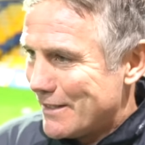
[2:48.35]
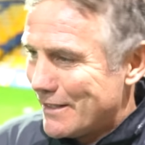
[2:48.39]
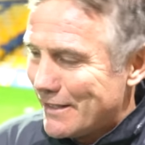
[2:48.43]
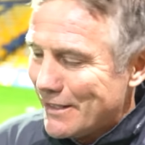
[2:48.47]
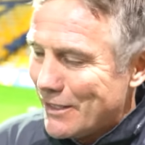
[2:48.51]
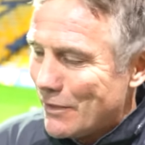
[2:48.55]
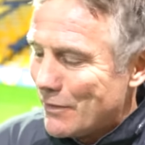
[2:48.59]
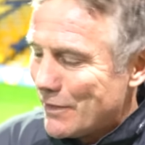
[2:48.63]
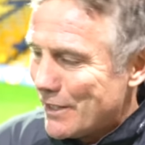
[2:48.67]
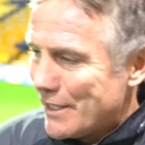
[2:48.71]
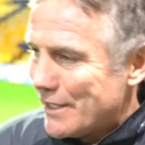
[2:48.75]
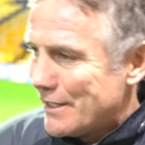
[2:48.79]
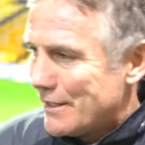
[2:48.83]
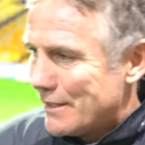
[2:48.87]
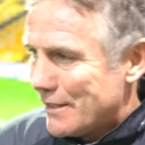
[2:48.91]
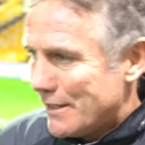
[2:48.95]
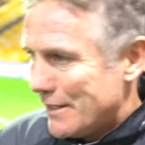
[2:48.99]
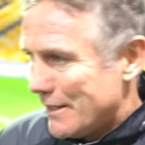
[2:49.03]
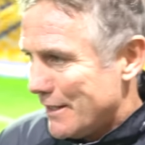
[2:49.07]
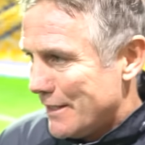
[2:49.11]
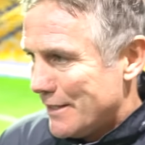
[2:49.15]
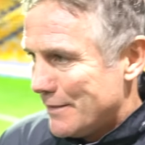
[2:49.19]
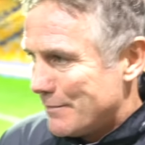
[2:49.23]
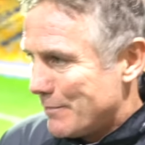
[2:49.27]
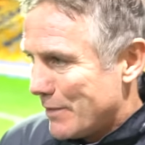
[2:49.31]
You know, he
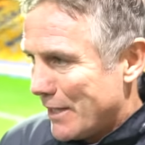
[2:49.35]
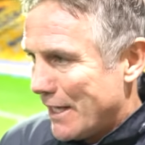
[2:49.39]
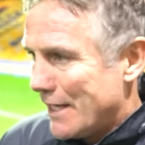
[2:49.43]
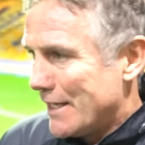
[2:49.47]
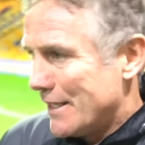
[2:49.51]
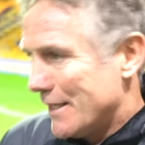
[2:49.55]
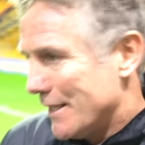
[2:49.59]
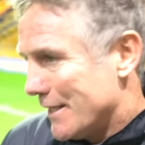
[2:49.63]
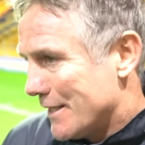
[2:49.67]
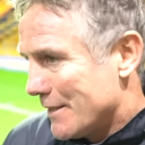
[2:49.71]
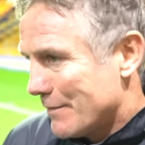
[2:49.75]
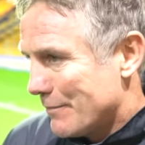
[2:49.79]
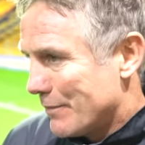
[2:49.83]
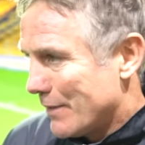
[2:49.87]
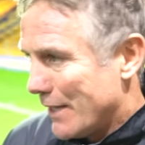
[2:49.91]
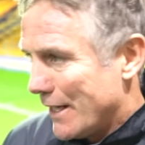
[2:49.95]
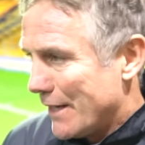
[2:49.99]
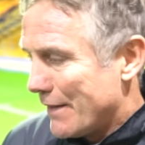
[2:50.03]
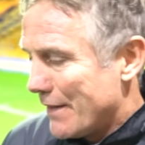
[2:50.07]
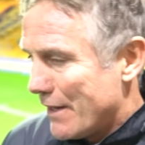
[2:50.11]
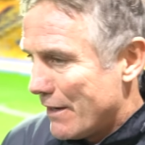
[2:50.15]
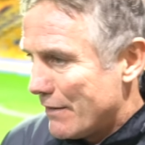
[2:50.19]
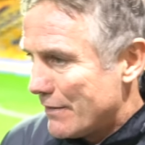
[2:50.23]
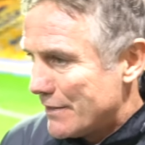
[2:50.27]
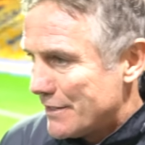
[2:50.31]
can
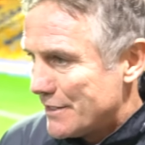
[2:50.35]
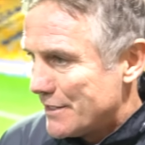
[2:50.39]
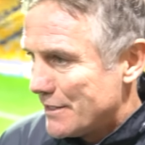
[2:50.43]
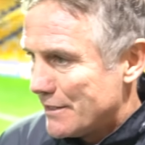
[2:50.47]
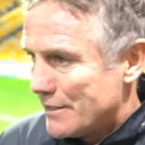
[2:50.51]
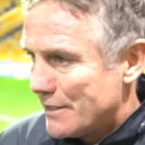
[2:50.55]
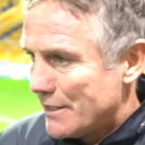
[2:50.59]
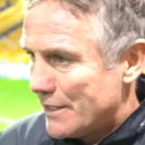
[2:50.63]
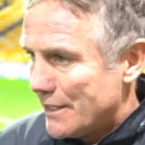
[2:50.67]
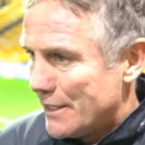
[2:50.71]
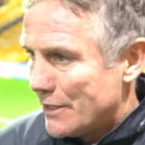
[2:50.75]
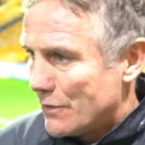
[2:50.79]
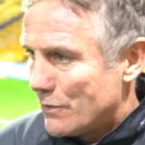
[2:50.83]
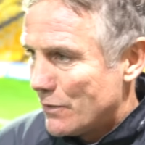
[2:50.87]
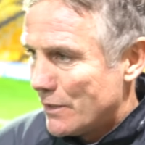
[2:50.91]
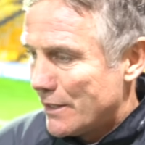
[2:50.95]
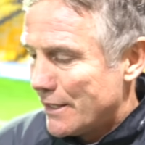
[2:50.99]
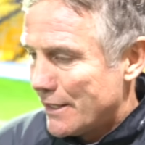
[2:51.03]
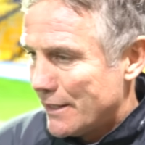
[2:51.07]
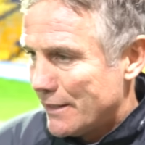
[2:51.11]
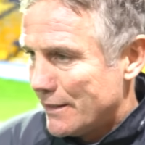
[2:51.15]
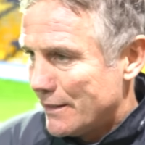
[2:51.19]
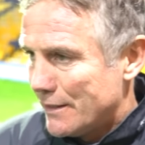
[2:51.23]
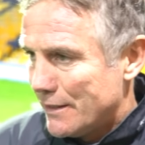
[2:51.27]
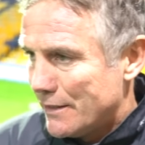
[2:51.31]
play there. He's
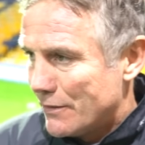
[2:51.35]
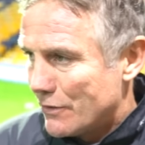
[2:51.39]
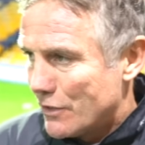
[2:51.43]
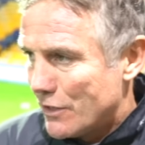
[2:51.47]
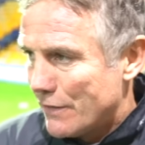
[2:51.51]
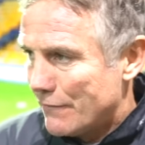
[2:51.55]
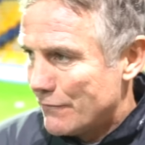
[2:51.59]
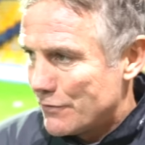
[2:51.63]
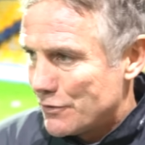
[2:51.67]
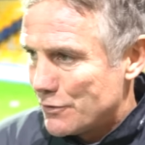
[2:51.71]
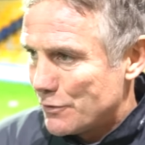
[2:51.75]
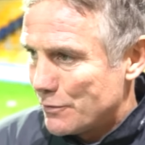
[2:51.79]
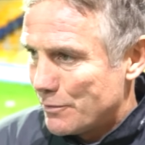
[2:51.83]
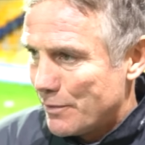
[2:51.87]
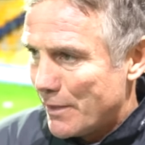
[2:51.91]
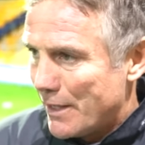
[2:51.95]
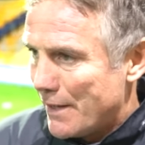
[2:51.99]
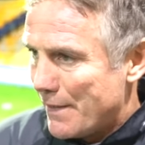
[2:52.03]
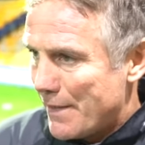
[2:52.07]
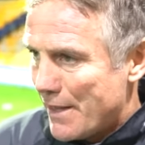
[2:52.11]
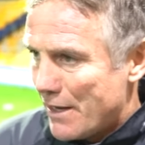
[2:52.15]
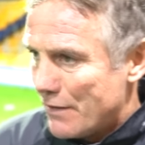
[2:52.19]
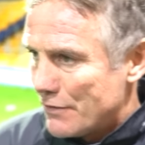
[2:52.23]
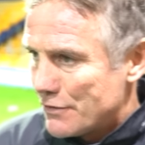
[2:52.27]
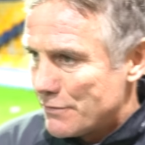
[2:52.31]
equally, you know, comfortable
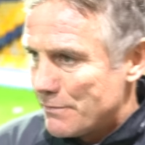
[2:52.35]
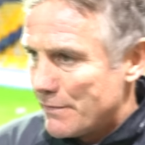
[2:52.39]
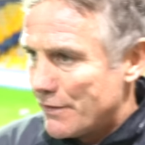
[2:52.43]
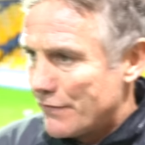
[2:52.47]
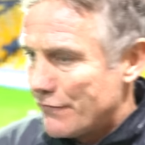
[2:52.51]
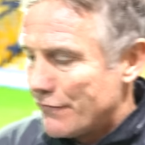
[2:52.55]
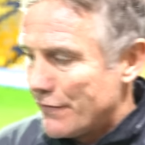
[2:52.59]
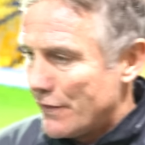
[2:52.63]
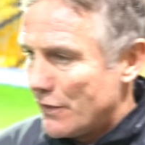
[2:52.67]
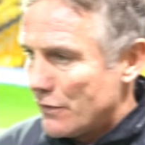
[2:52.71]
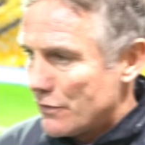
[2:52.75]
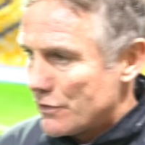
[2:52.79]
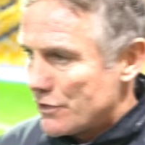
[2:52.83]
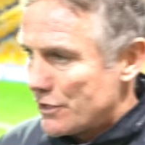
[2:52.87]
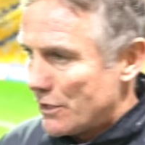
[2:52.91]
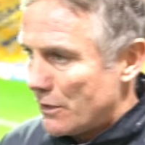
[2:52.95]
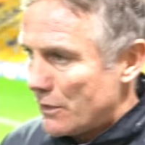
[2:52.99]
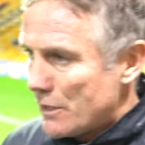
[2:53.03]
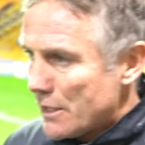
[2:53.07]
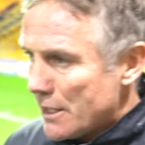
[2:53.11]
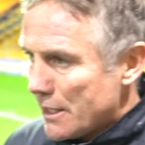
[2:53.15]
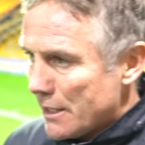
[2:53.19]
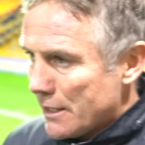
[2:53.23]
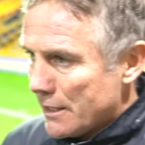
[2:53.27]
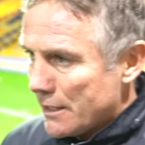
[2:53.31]
playing there as midfield, so
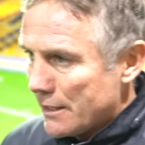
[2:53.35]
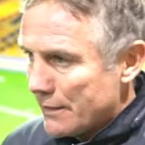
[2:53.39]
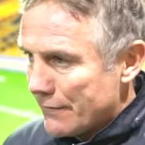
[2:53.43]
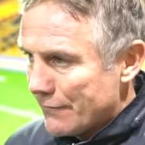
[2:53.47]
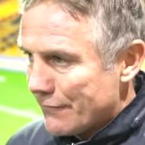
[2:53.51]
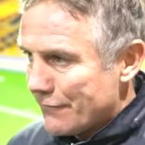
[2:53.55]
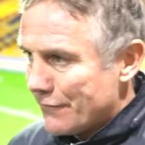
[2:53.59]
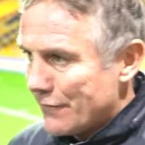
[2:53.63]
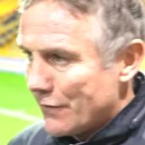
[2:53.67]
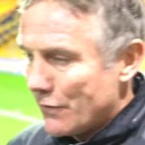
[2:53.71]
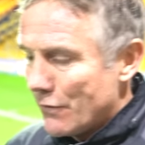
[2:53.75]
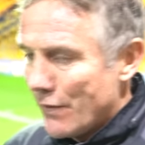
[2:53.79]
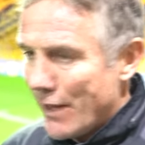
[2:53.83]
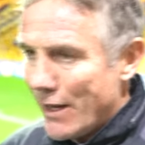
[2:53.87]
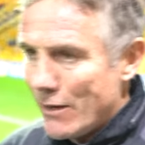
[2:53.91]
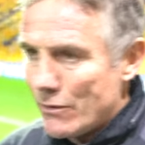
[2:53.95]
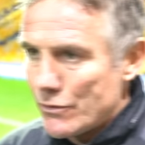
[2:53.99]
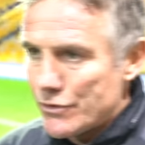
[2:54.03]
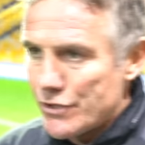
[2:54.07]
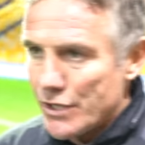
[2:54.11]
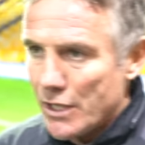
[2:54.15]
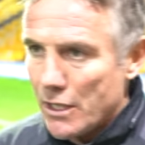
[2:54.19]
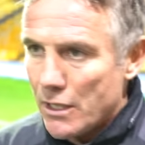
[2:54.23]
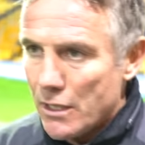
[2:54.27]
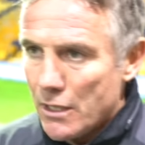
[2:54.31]
I don't feel that
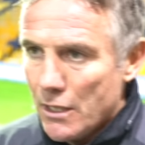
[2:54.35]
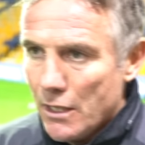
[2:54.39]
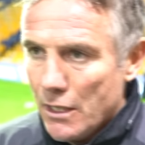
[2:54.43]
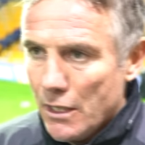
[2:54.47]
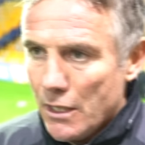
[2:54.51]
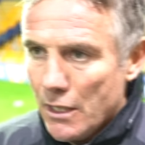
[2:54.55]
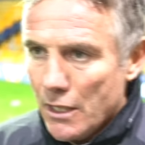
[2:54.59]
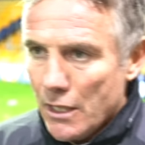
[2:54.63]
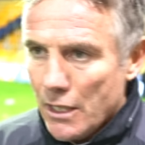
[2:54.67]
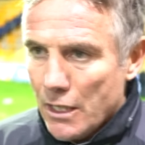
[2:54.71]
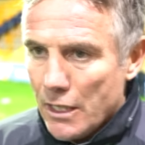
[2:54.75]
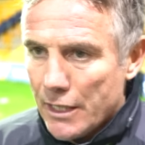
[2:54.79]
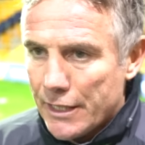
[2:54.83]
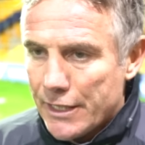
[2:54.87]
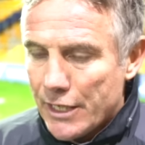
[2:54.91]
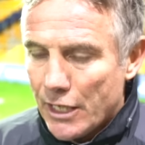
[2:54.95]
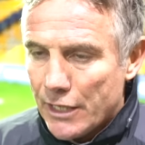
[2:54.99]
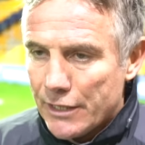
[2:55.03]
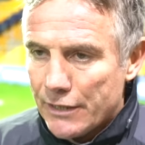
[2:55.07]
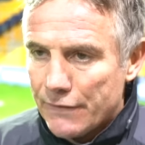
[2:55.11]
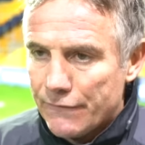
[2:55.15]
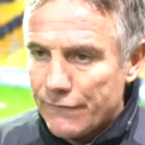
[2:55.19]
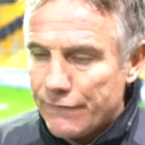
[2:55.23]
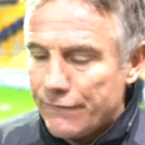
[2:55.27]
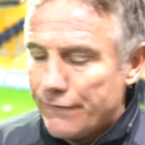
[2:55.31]
was a
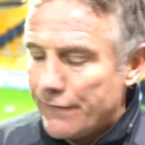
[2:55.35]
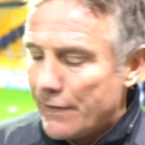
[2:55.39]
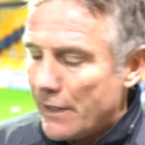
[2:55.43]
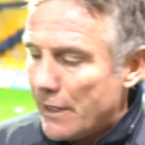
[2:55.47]
kind of...